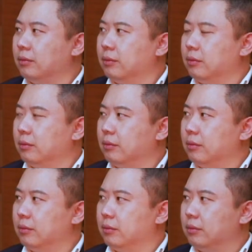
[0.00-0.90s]

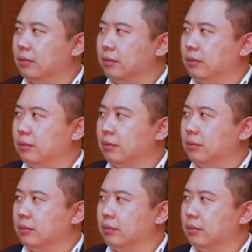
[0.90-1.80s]

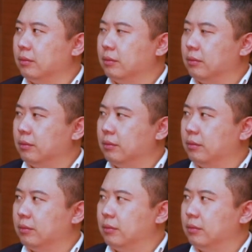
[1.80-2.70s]

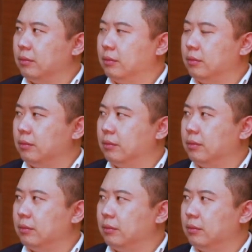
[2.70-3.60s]

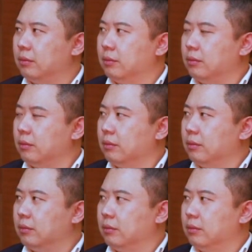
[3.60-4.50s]

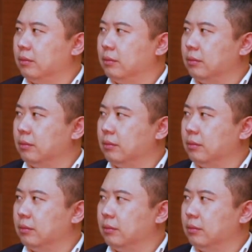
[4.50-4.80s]
This person isn't speaking.